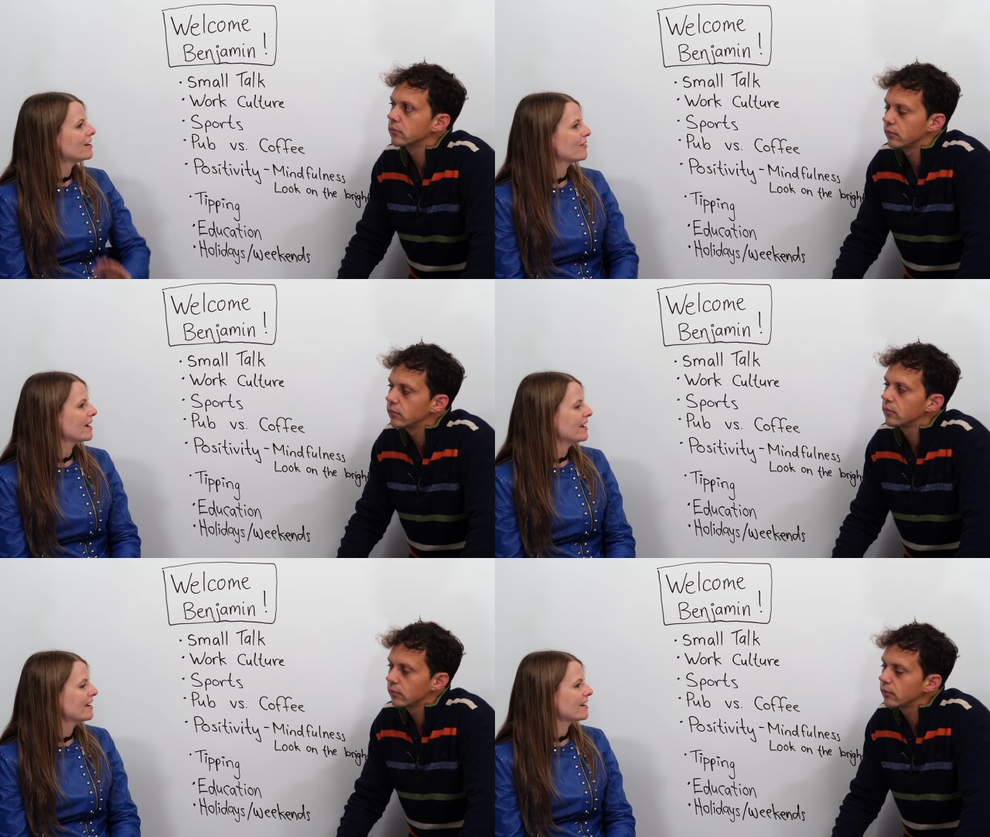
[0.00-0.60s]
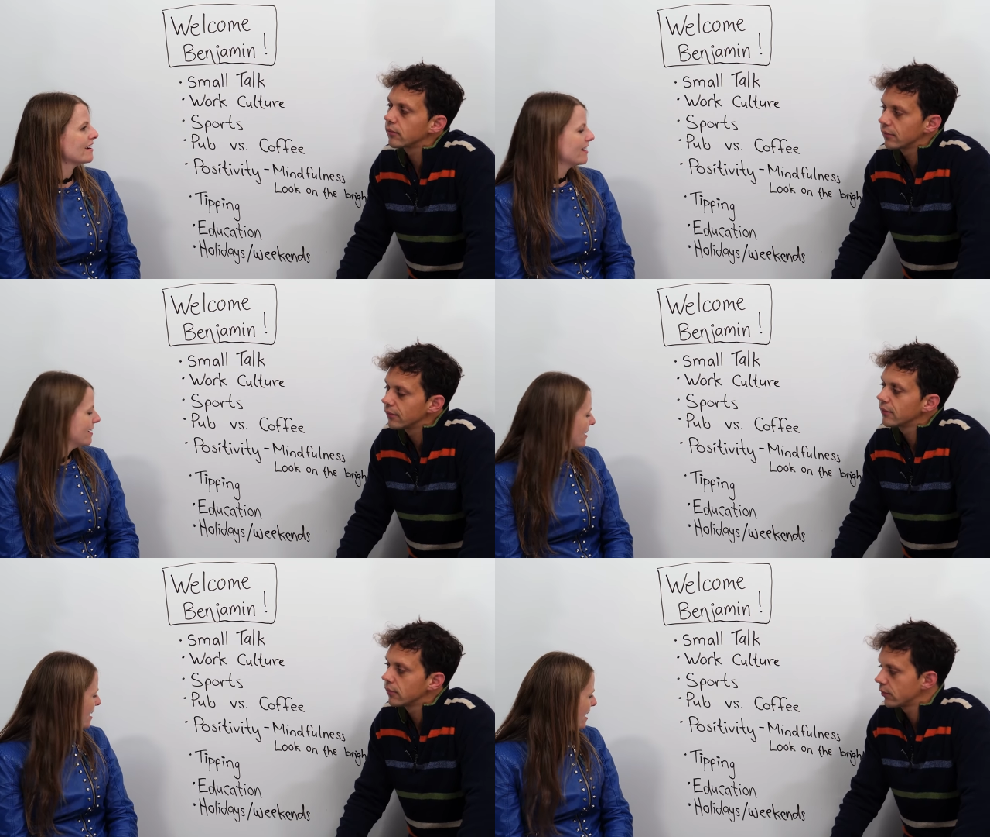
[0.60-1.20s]
Speaker 1: Okay.
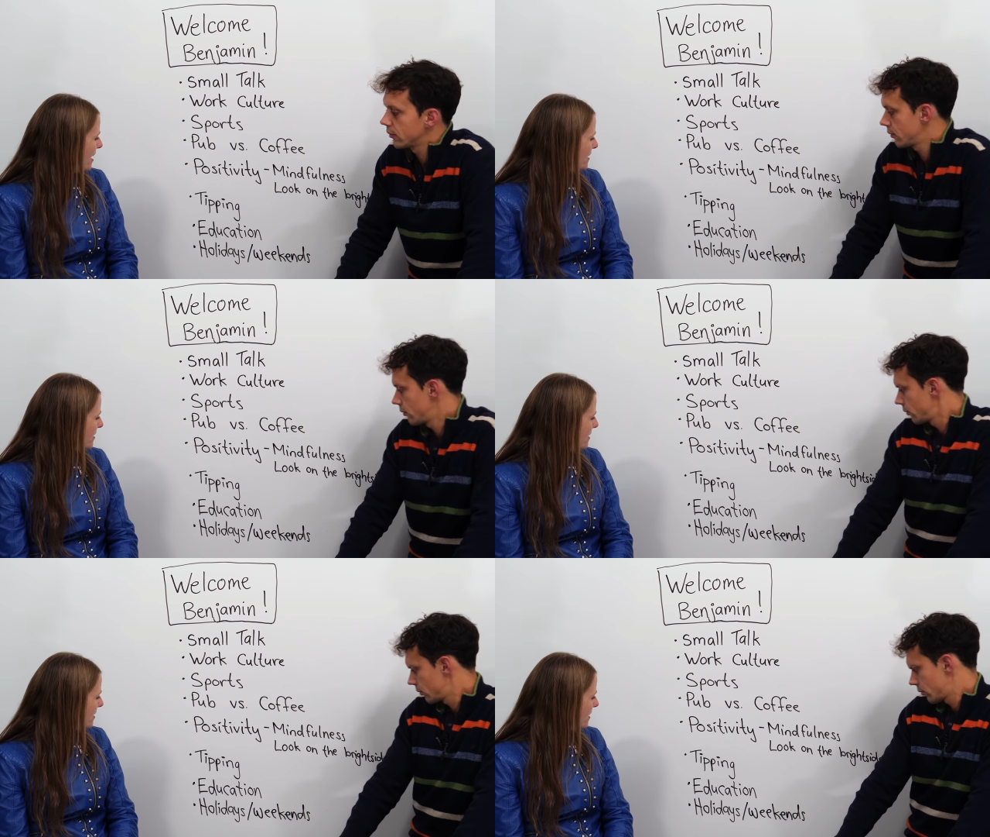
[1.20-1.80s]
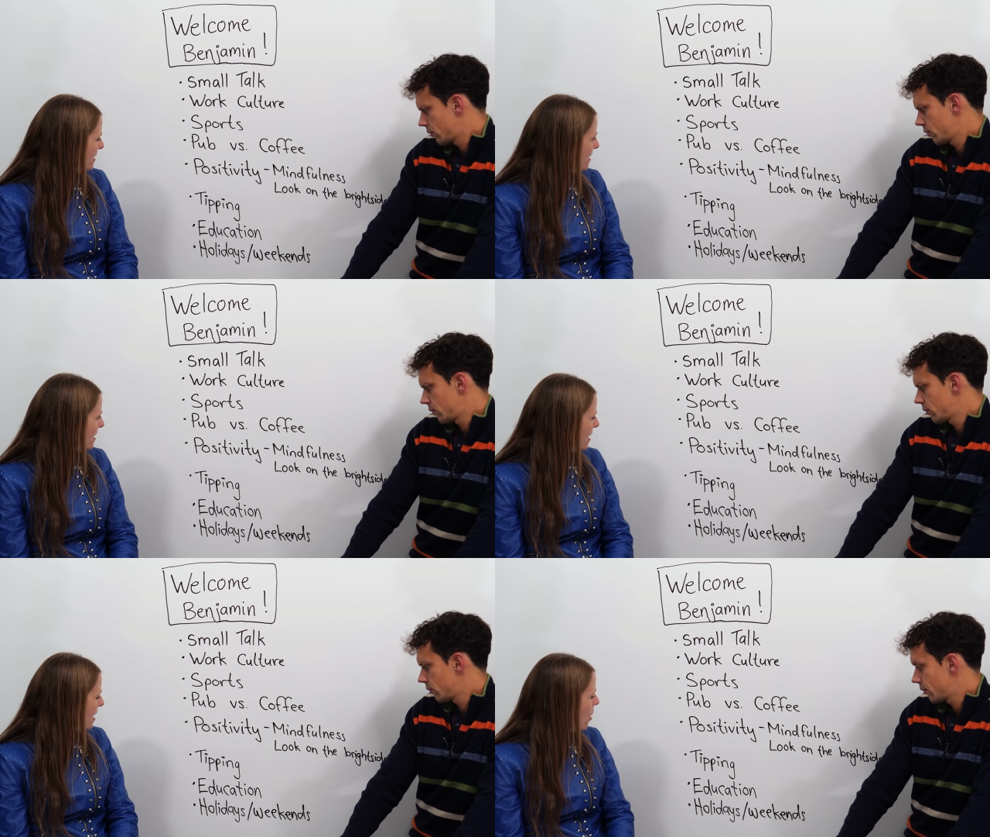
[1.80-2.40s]
And,
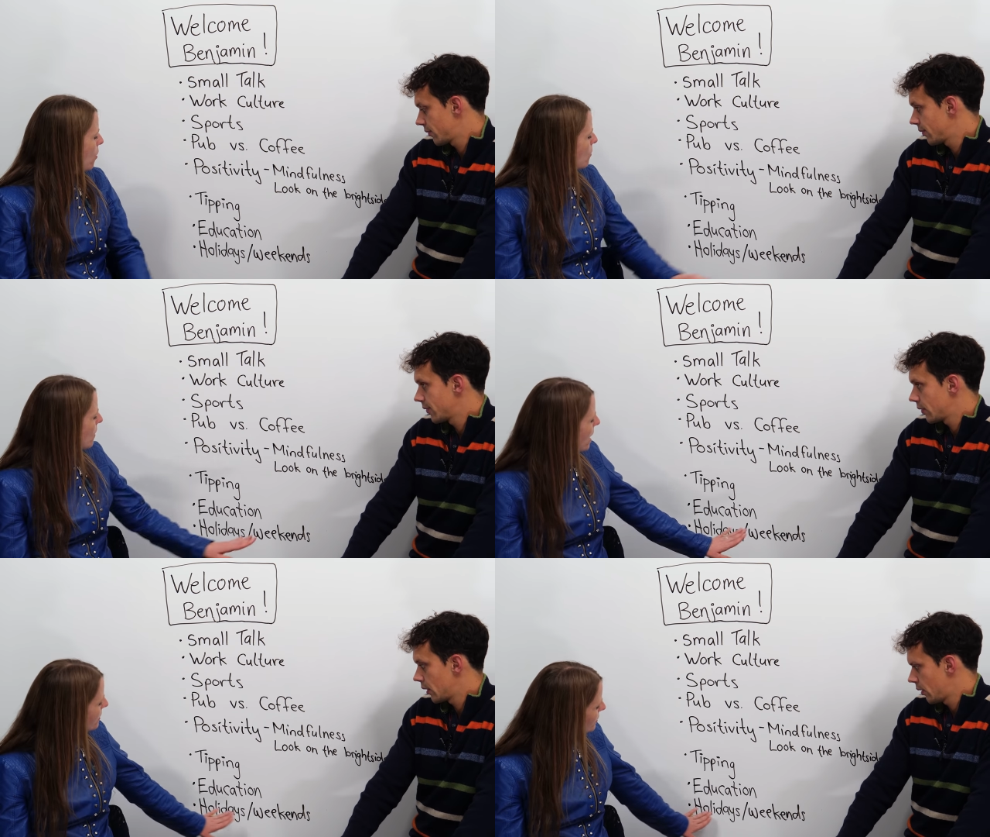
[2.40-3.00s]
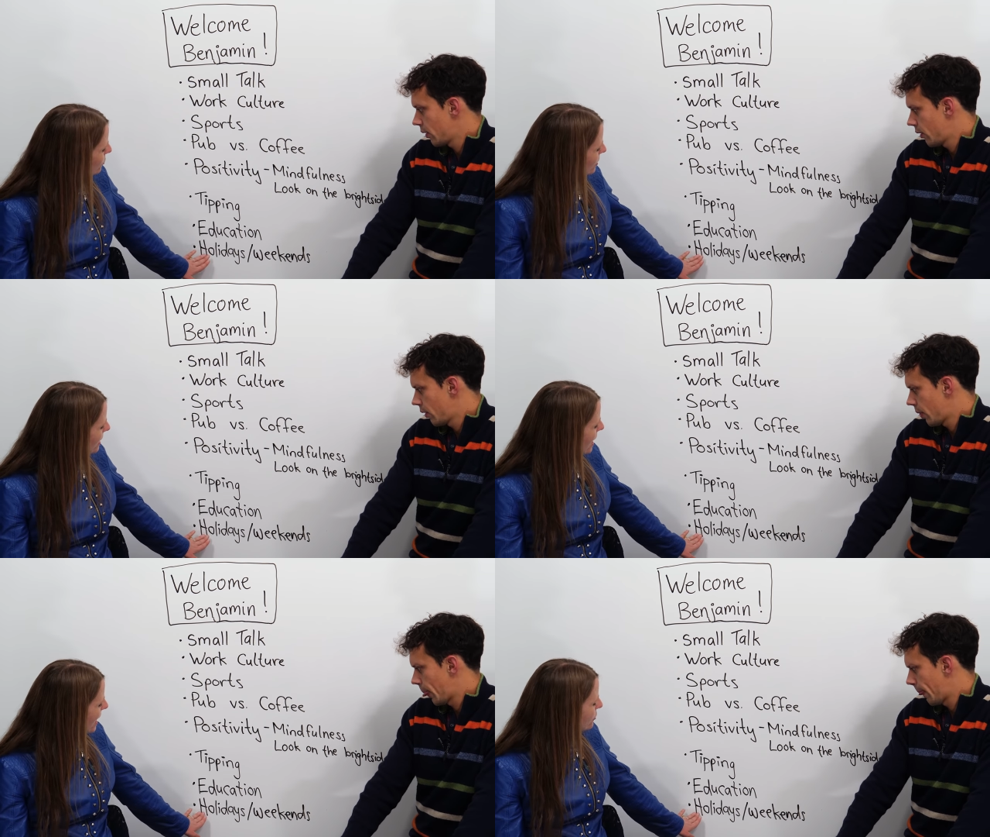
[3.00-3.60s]
oh,
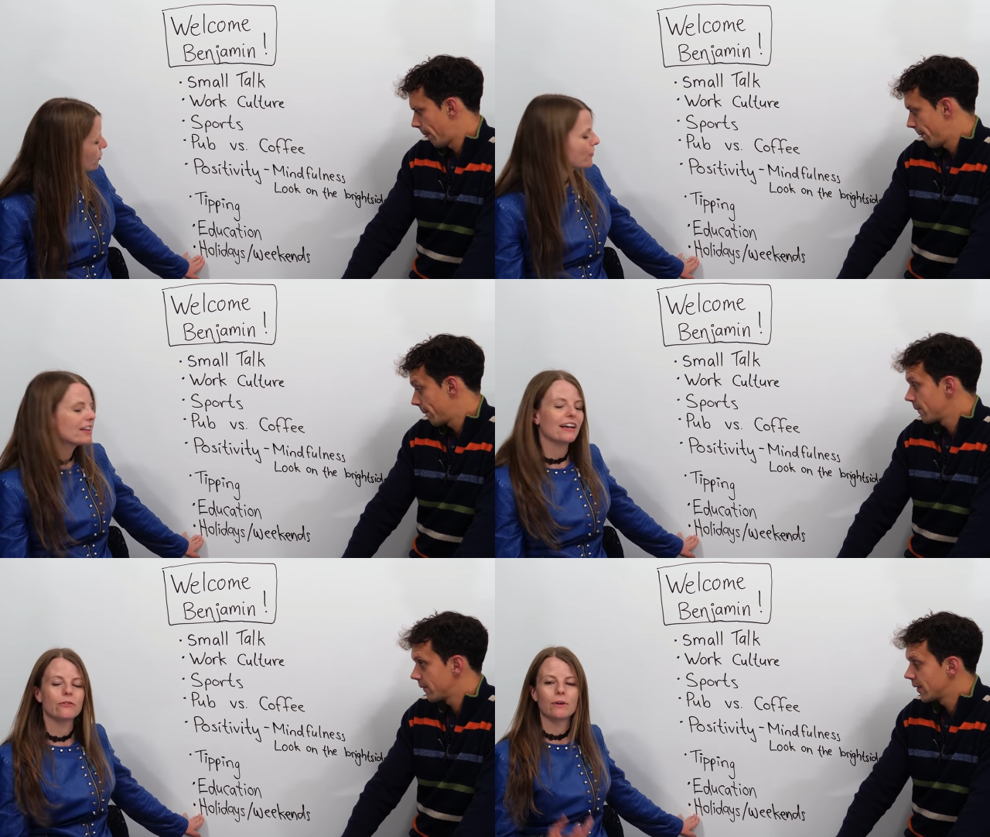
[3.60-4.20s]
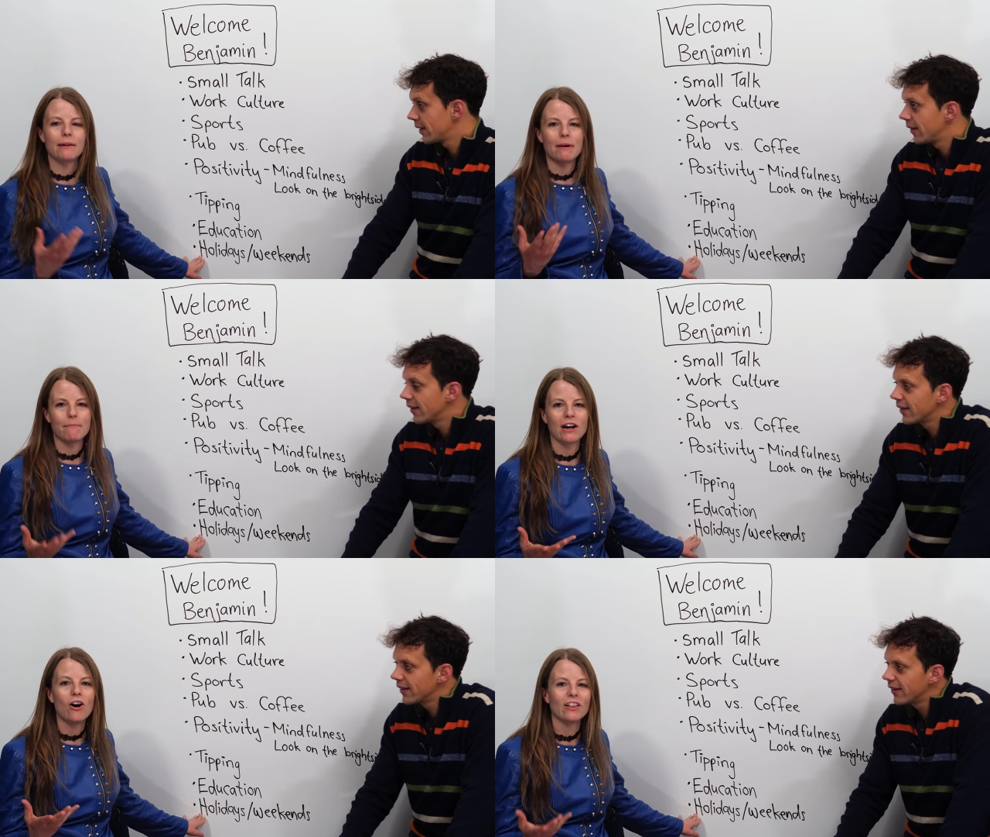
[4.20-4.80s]
sorry, I just realized what I meant
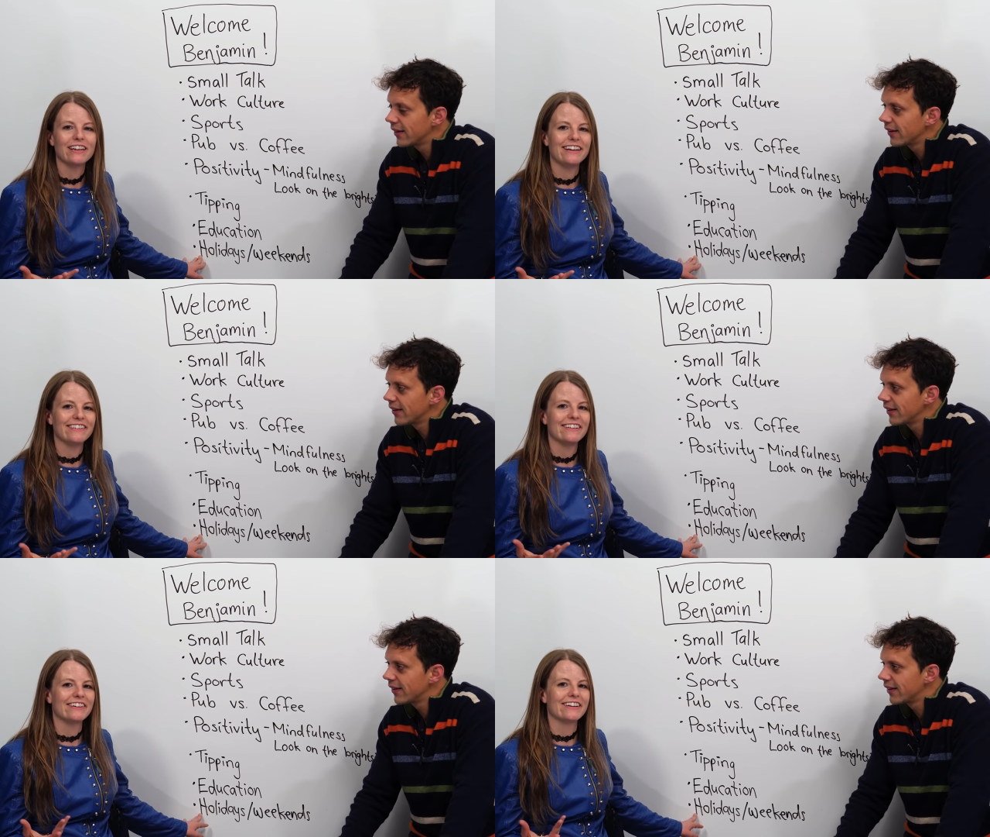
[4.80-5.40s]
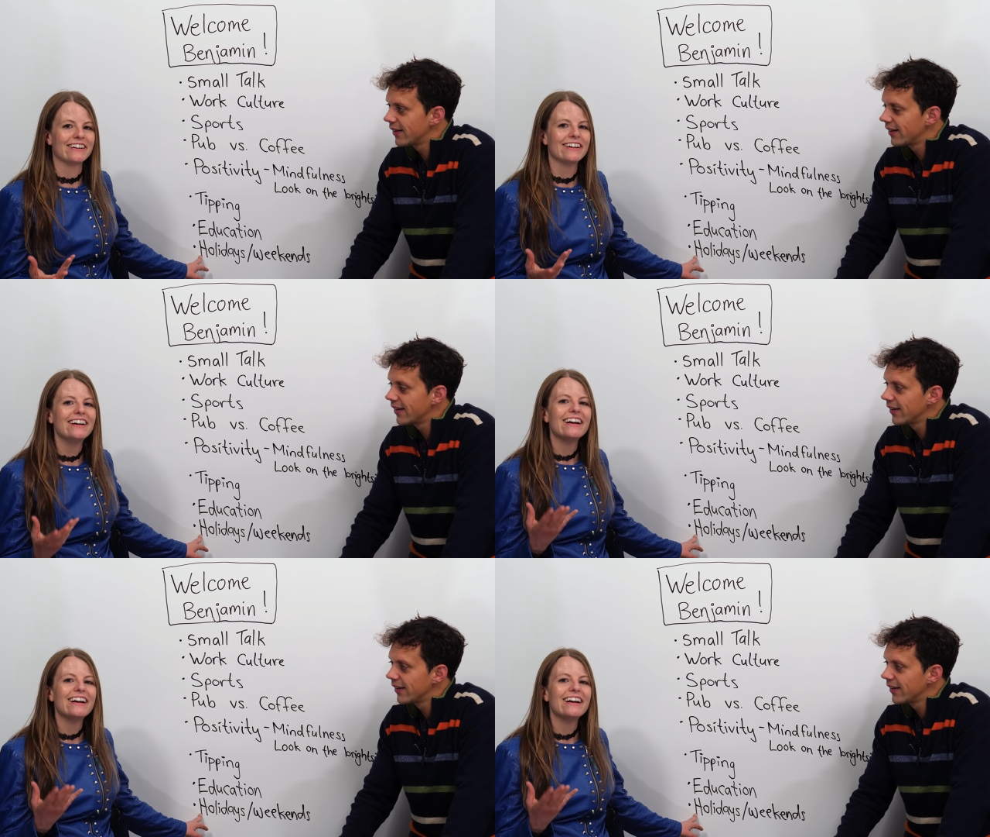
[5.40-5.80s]
by holidays here.